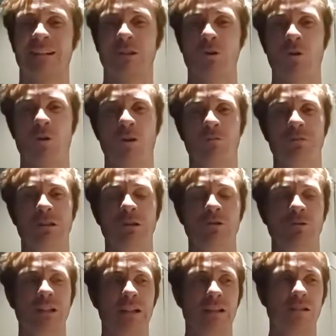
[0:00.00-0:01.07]
Your Blue
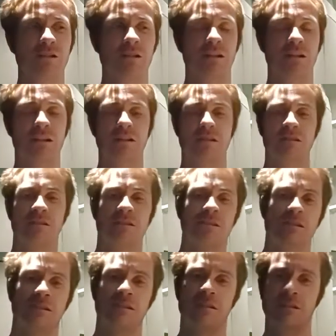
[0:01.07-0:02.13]
Ninja,
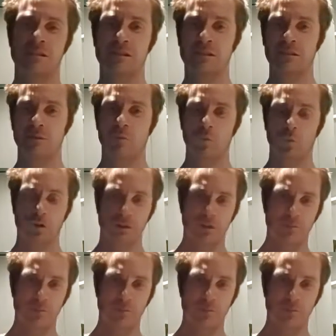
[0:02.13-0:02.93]
one